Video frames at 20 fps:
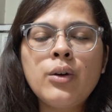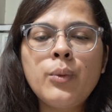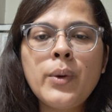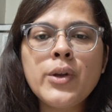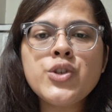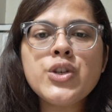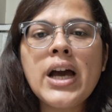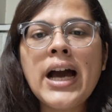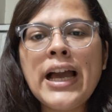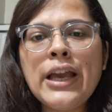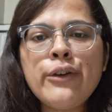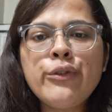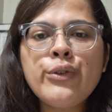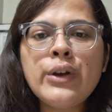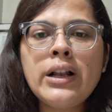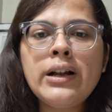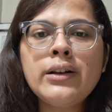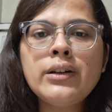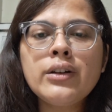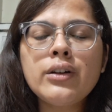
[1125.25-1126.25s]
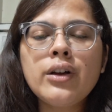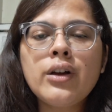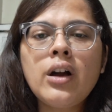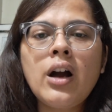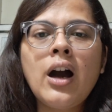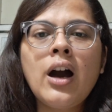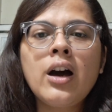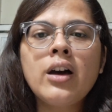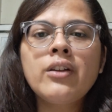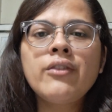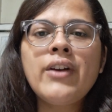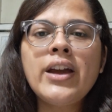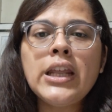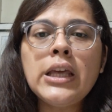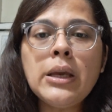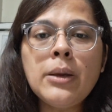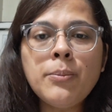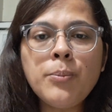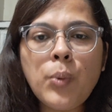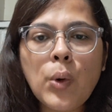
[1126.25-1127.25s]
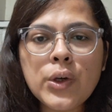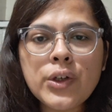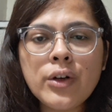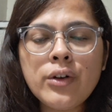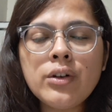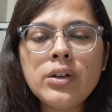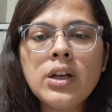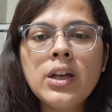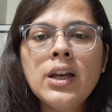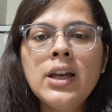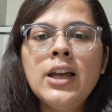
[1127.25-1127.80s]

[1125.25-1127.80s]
which i felt are very important